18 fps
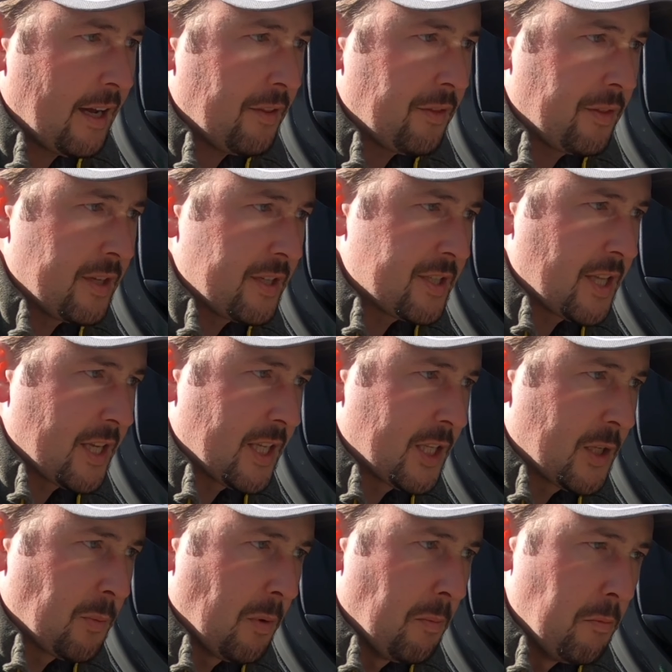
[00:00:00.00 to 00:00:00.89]
got this thing
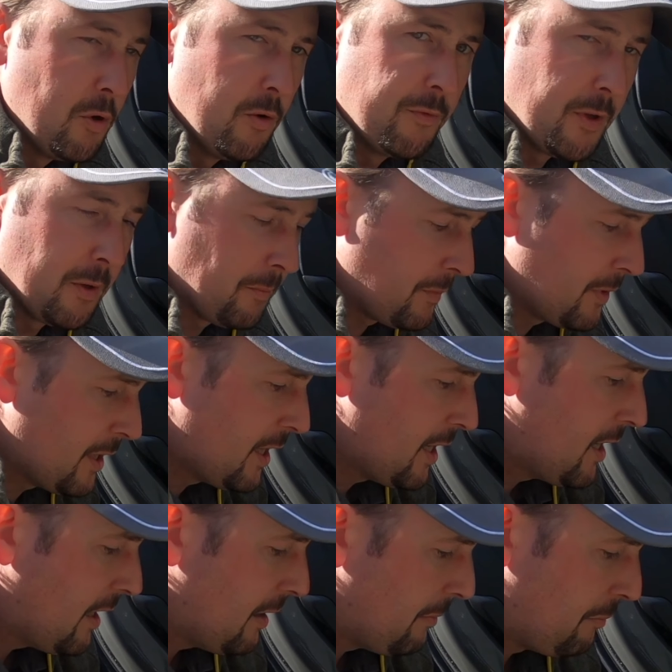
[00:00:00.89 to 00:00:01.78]
to remove them,
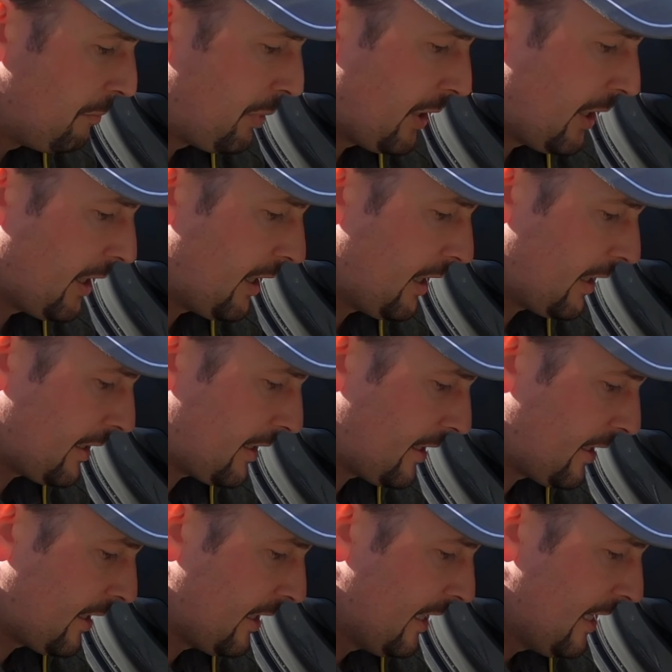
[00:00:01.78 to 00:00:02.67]

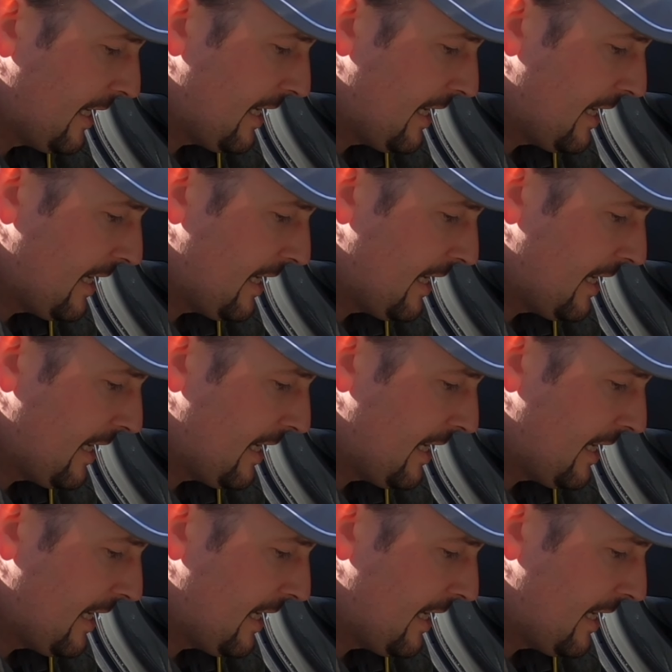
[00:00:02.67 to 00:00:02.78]
but